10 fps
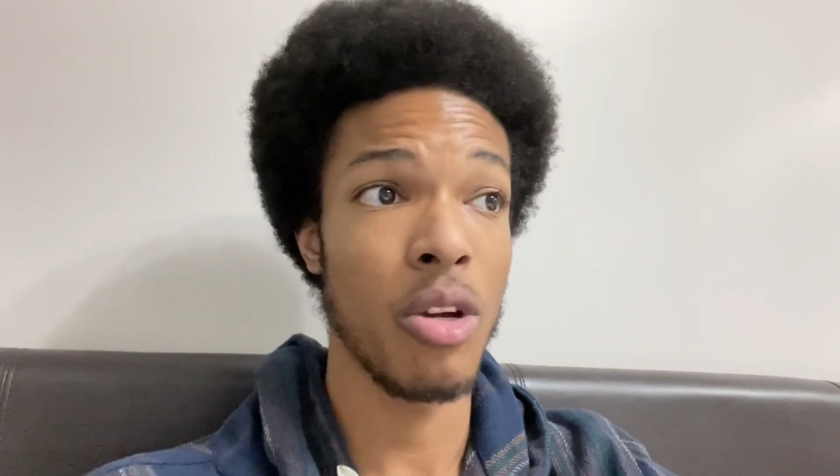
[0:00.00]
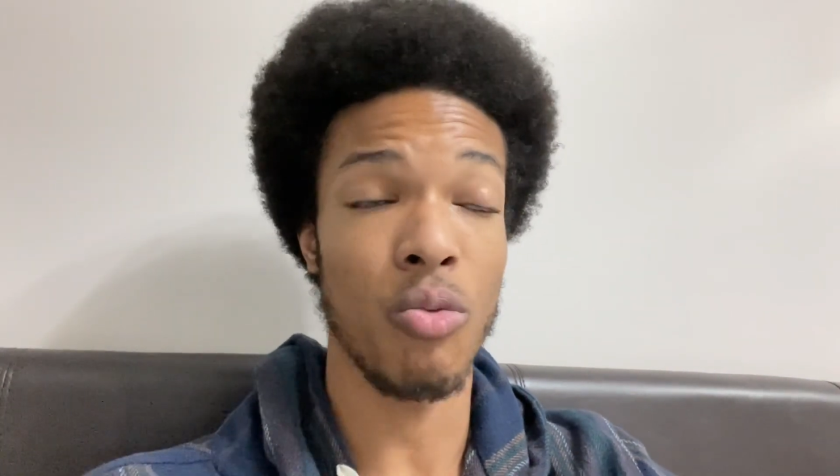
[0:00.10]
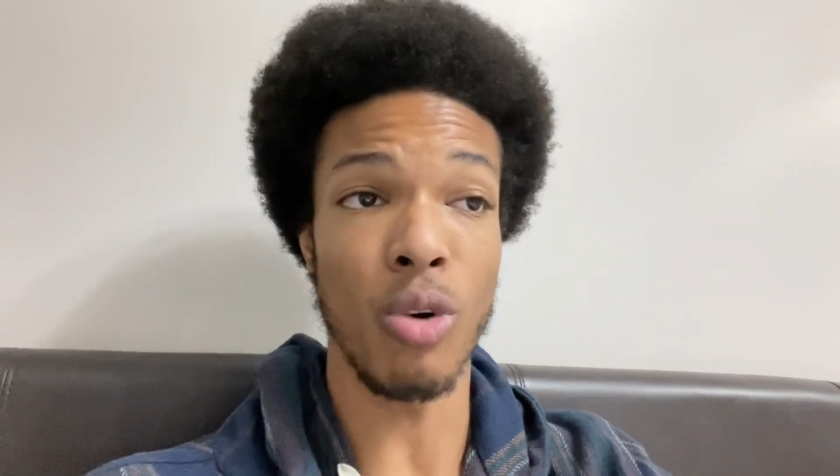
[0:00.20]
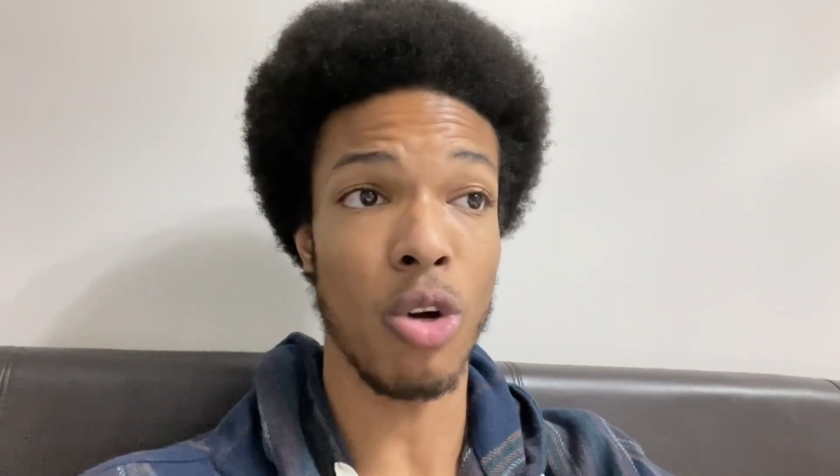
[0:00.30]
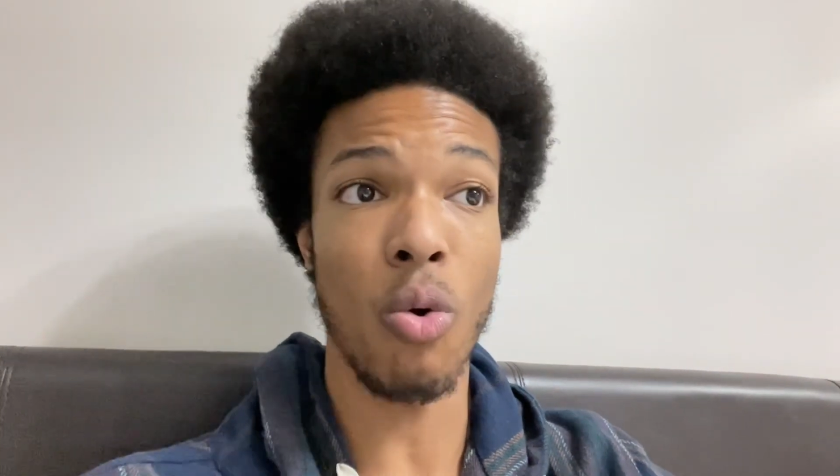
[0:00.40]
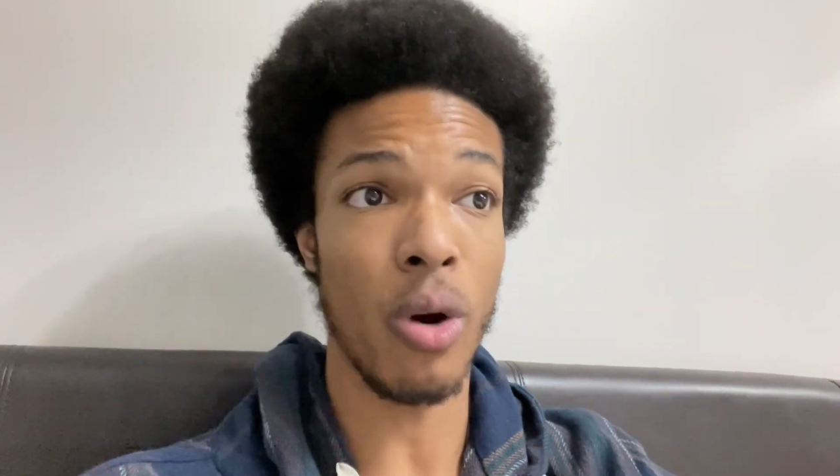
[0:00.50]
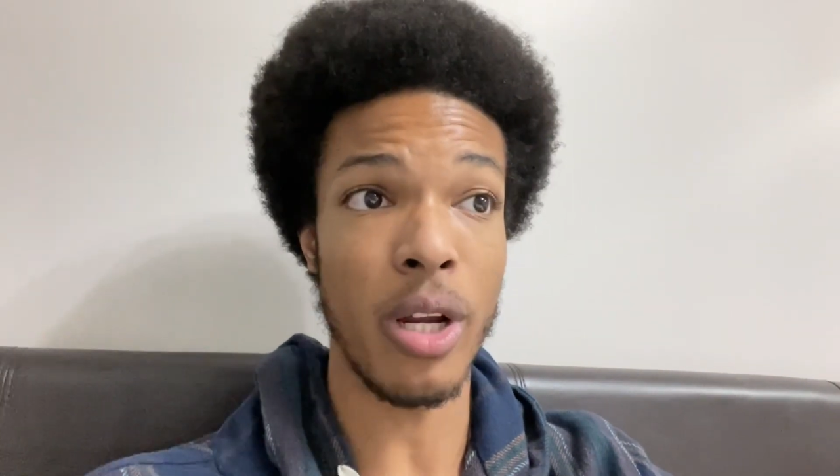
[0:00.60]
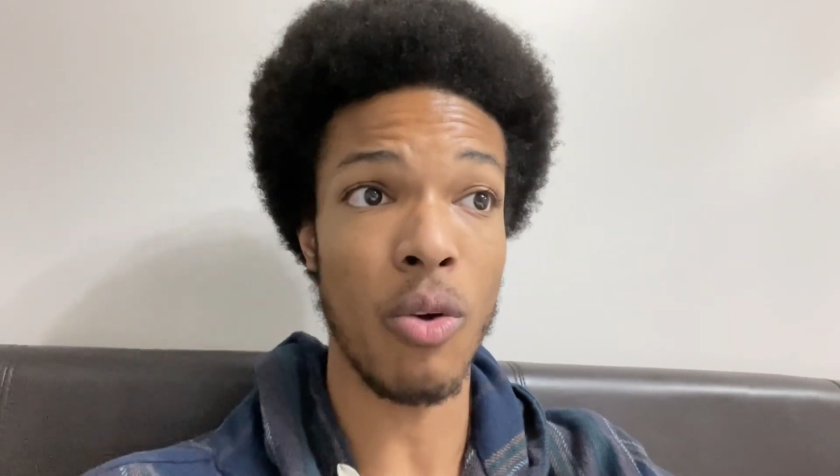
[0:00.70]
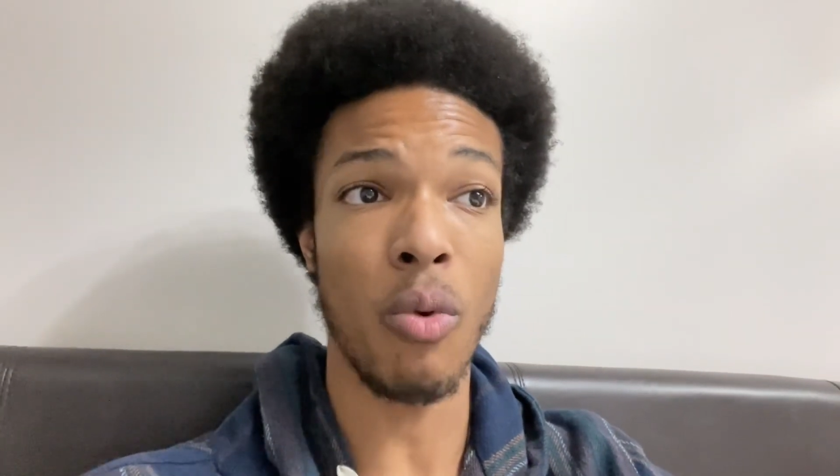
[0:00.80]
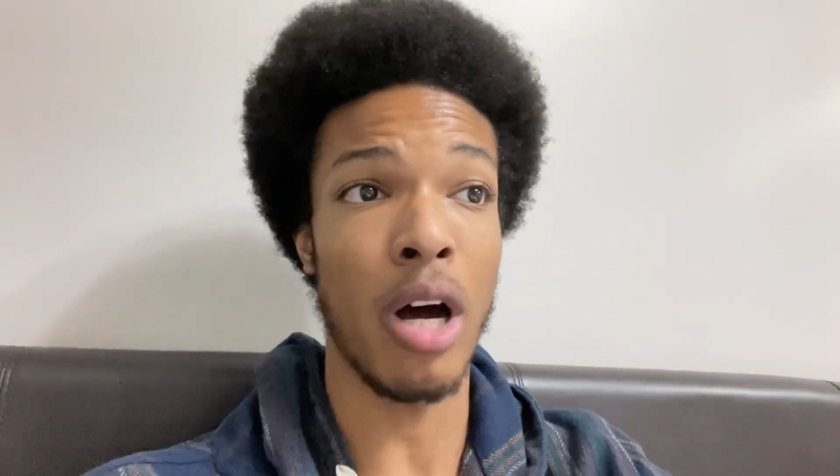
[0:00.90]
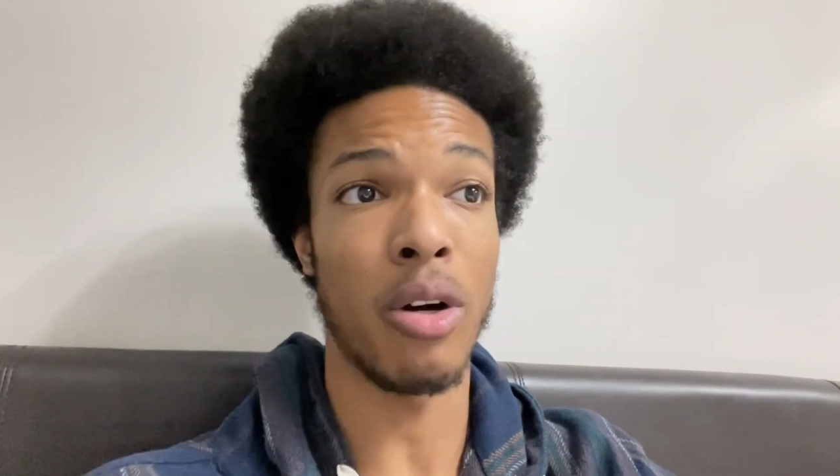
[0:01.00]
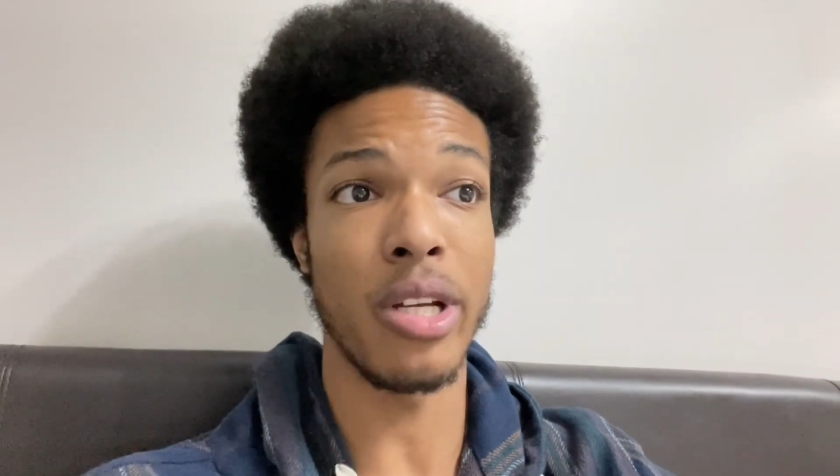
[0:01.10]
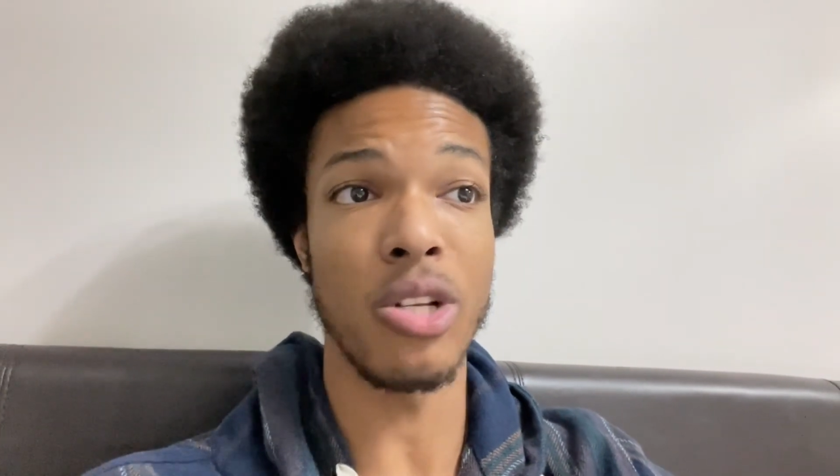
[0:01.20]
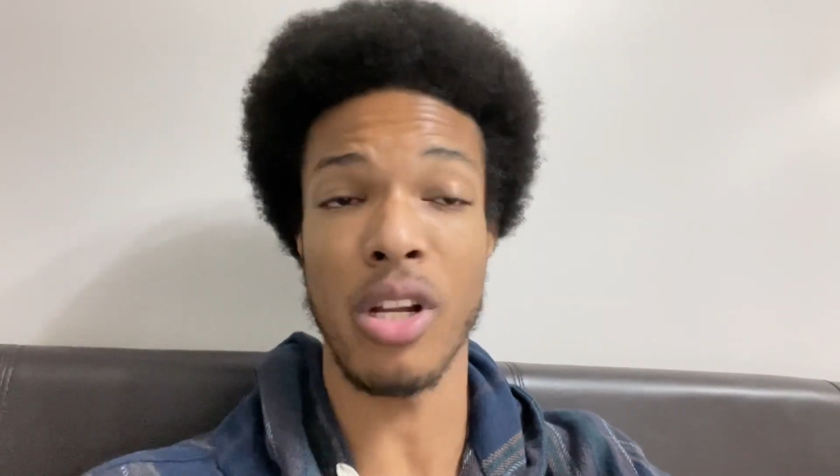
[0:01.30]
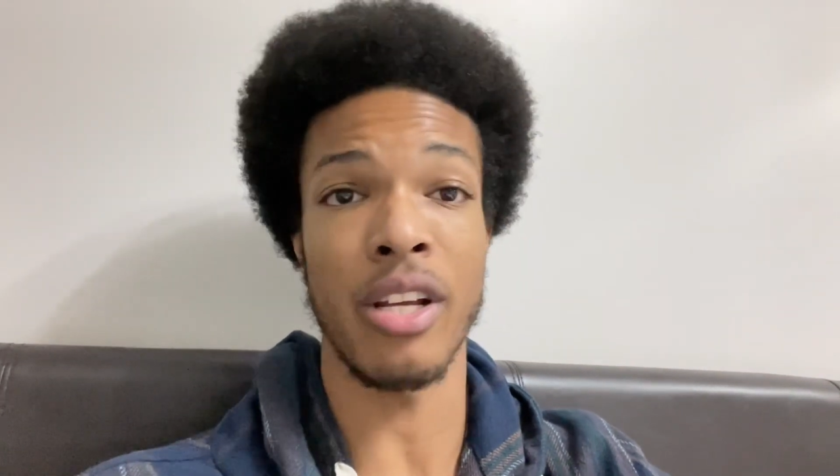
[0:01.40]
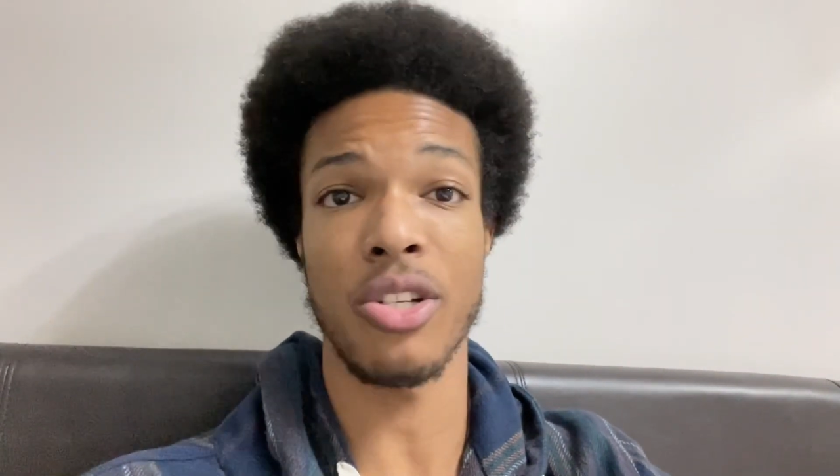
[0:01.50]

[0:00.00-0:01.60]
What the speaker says: recording while he's like